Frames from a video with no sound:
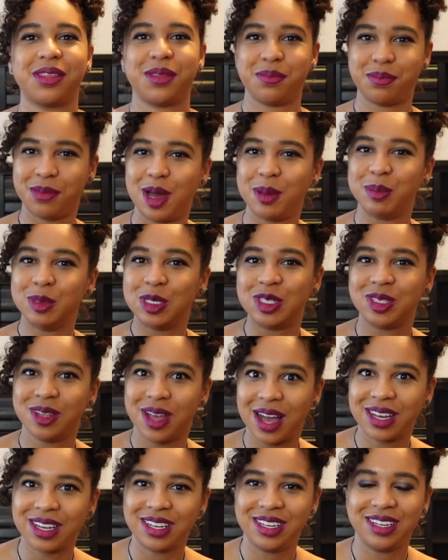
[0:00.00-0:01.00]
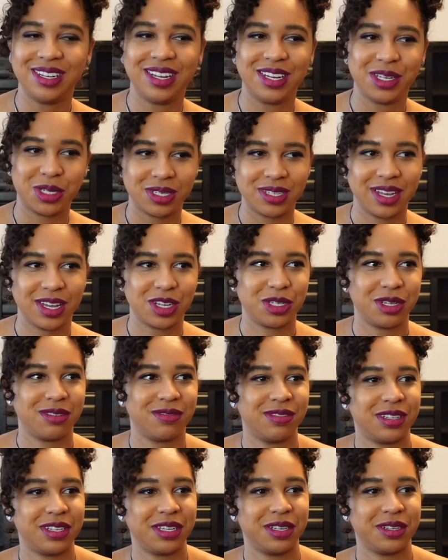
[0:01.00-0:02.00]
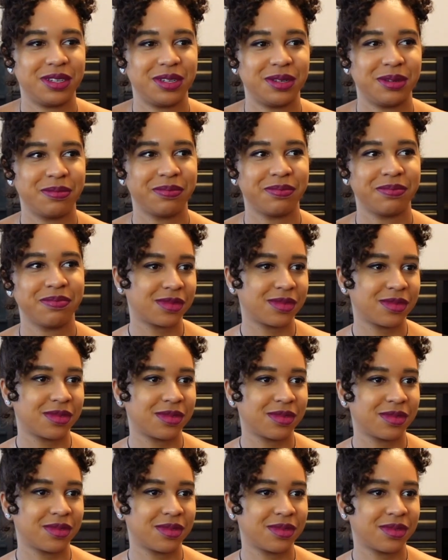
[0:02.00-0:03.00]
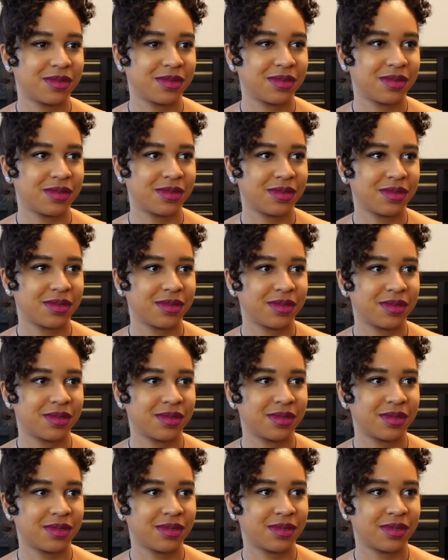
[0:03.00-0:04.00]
that the mom is not good, like she's actually feeling. Could you call me back, please?